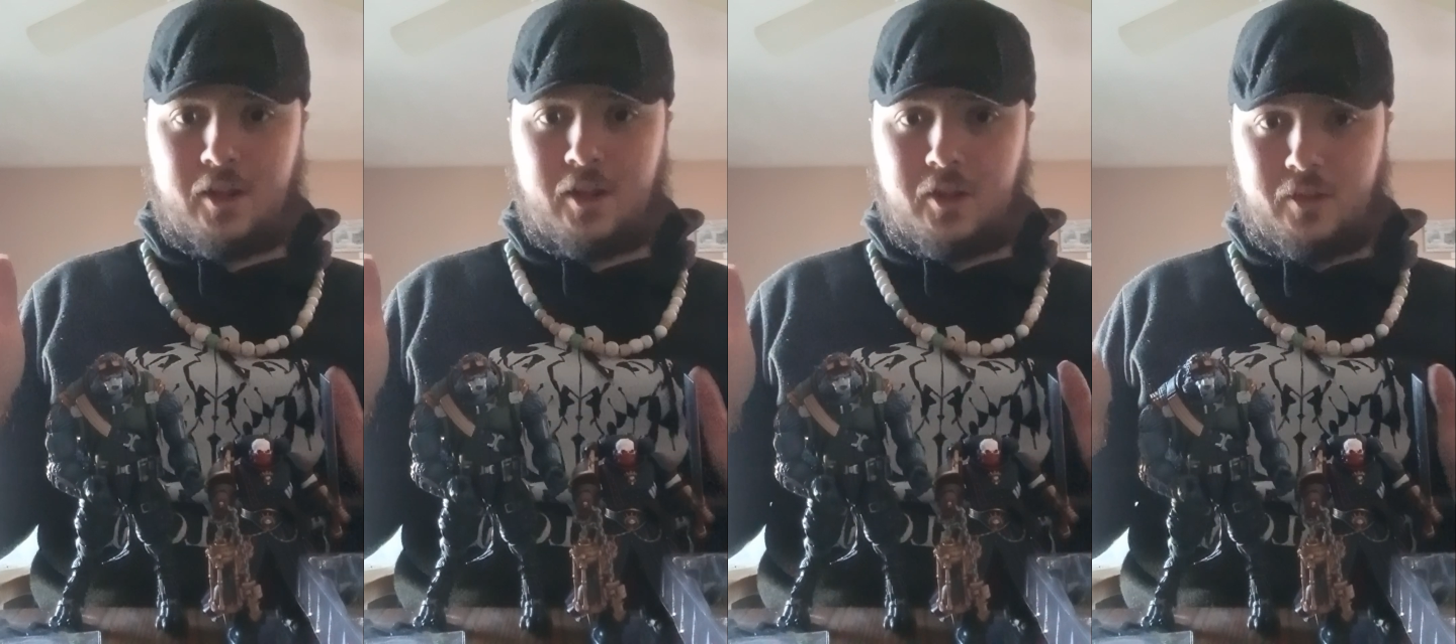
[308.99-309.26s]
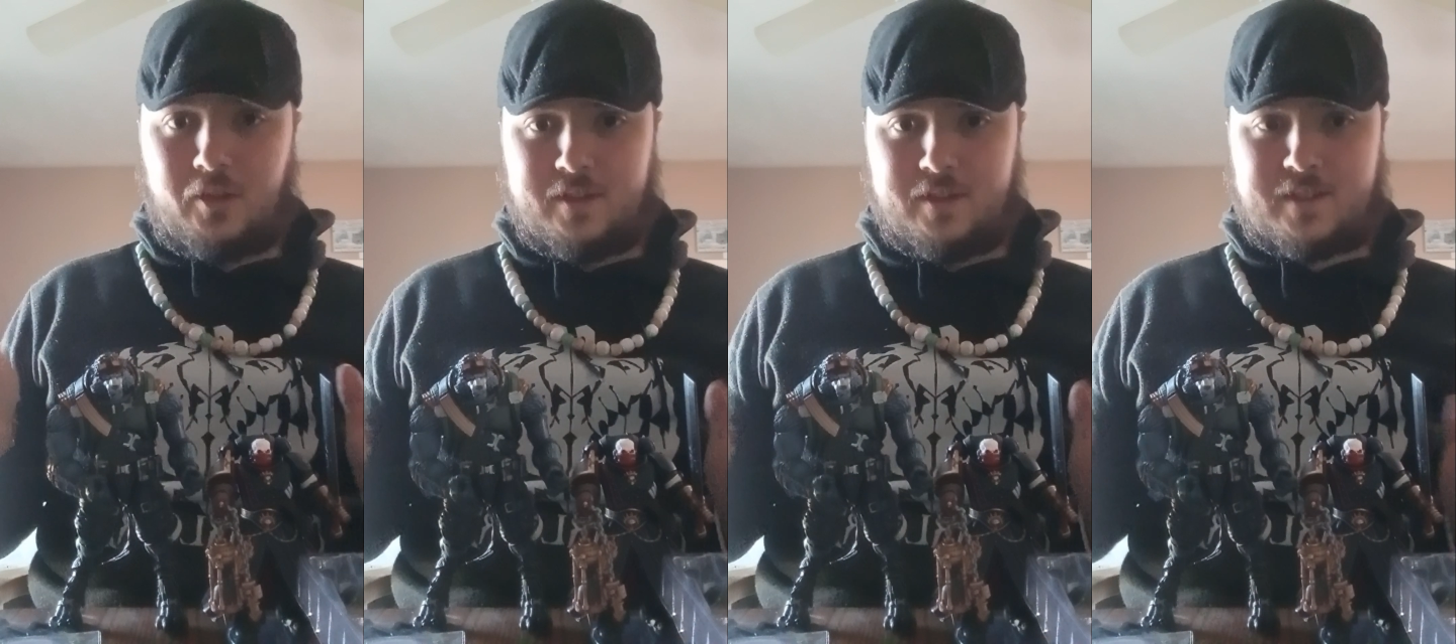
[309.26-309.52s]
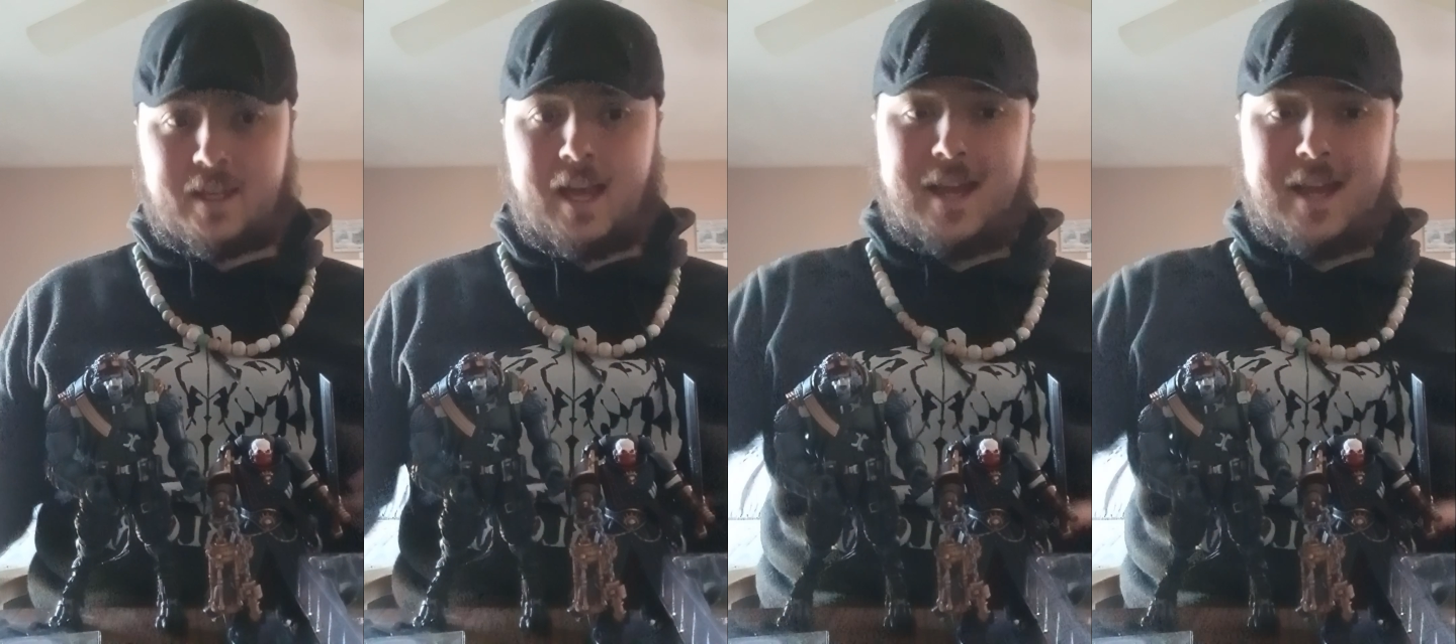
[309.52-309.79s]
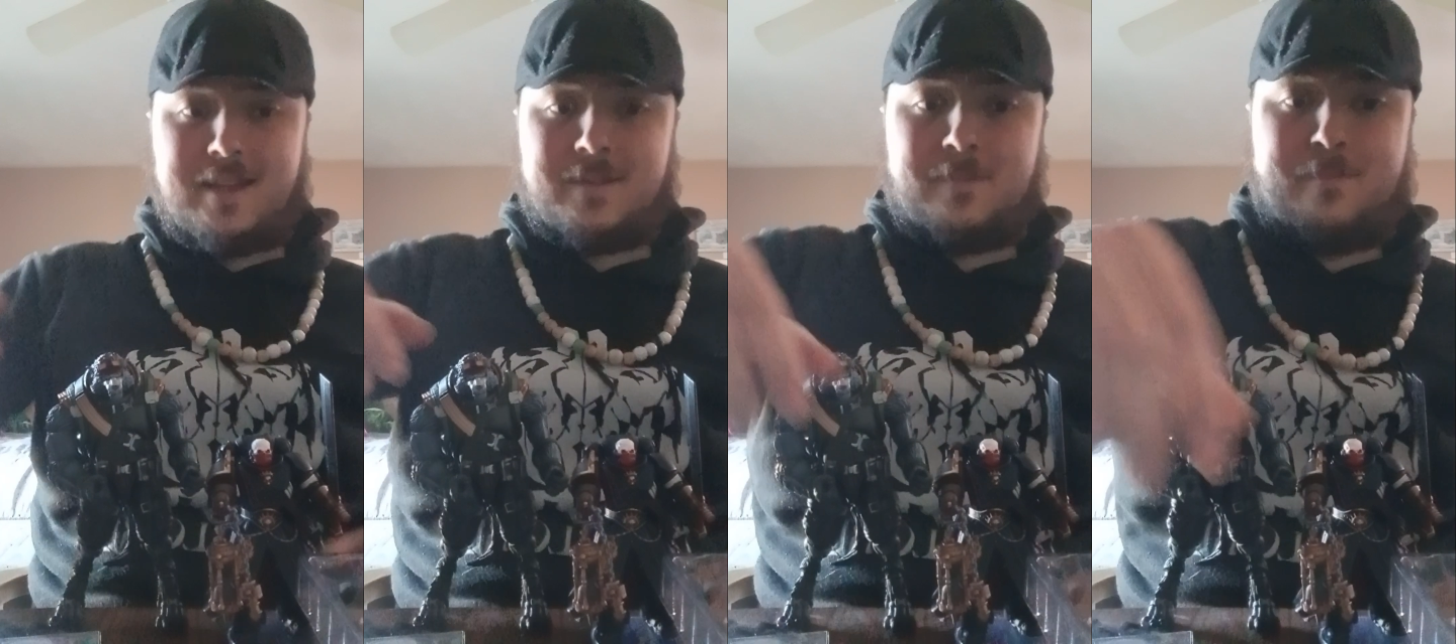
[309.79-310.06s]
this guy
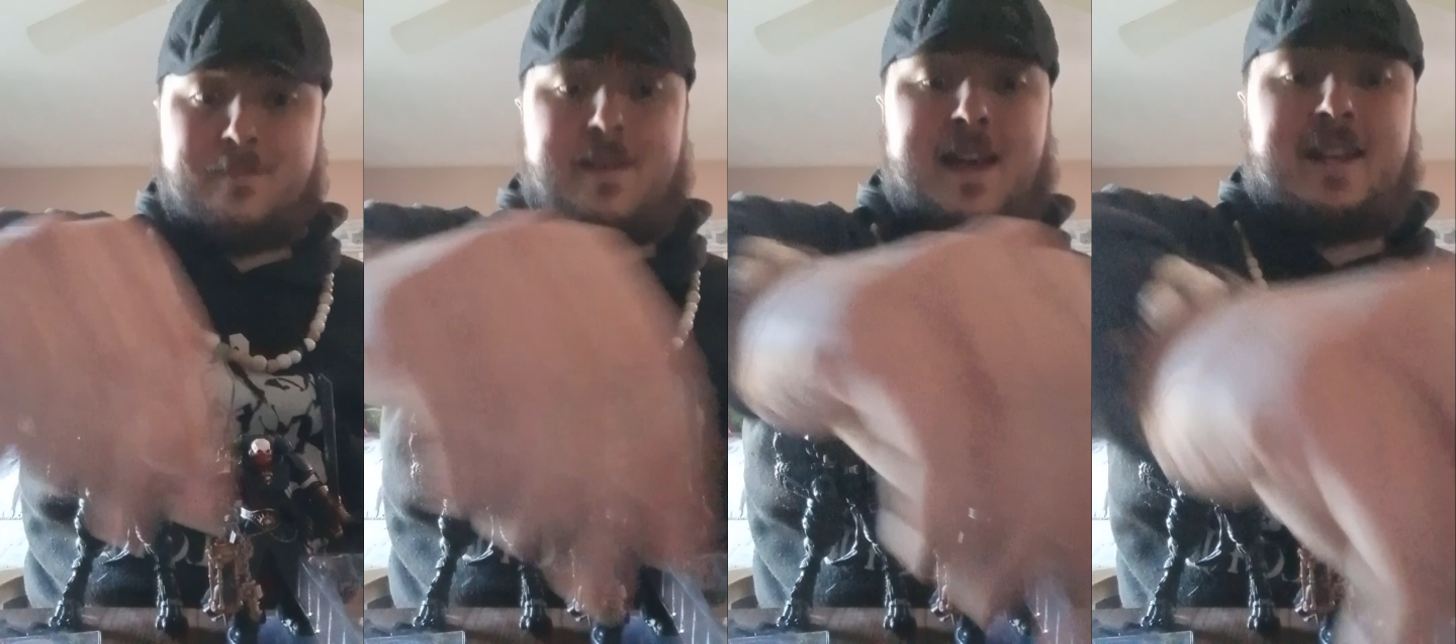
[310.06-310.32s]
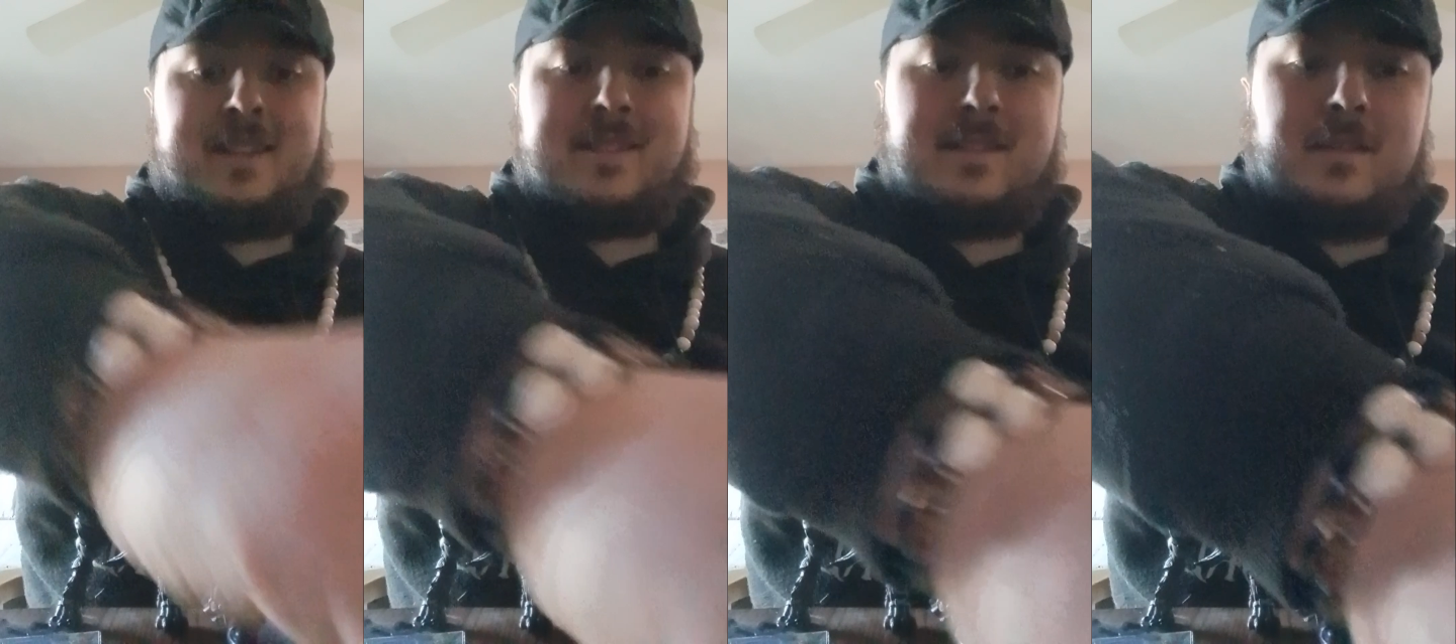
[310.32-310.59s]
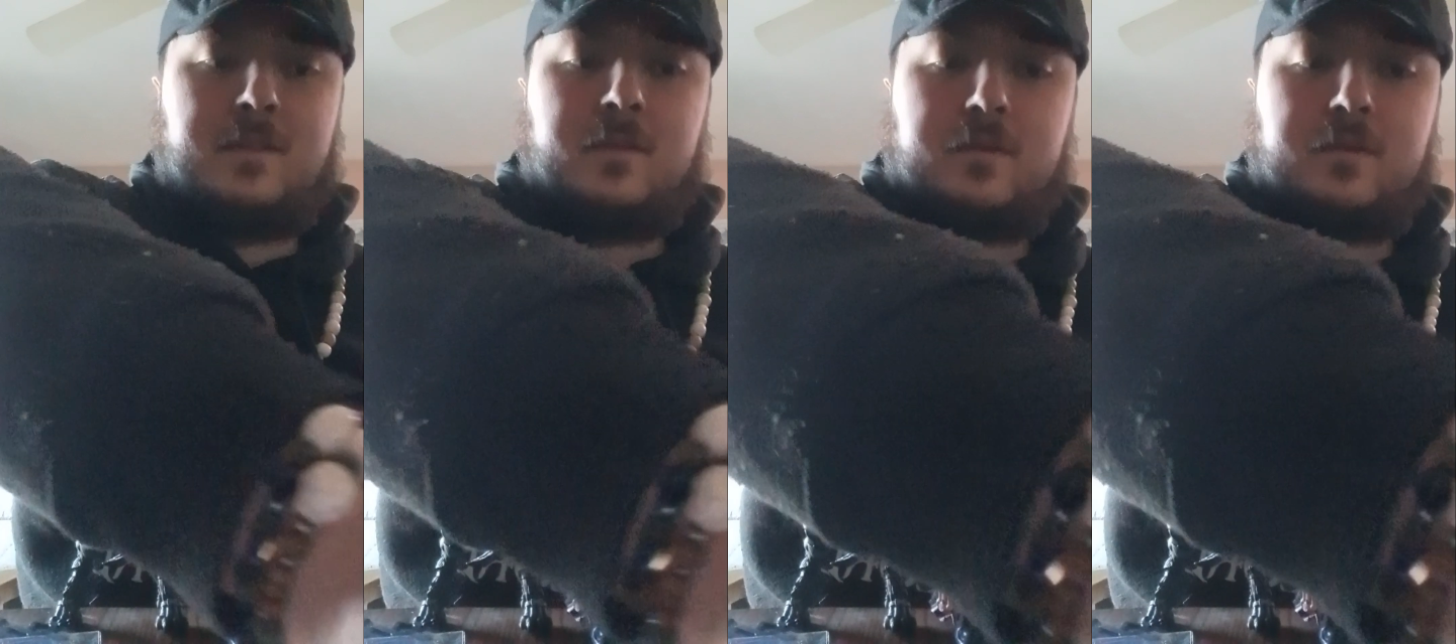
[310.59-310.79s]
is massive.